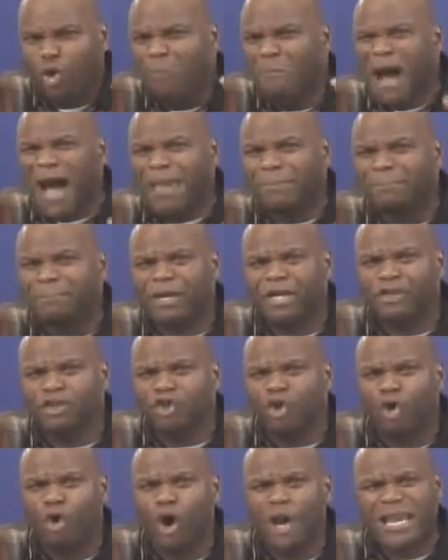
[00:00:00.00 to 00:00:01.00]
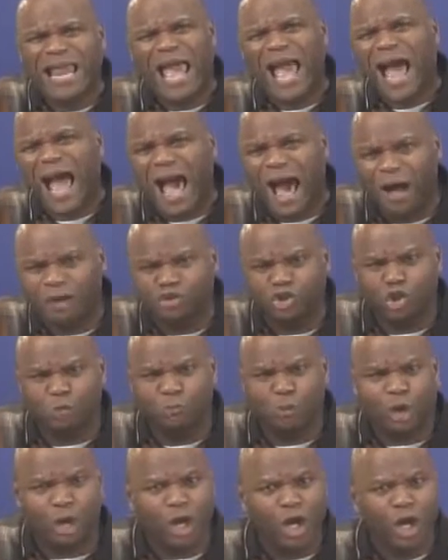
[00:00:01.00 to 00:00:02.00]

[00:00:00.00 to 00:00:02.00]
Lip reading: might be doing algebra.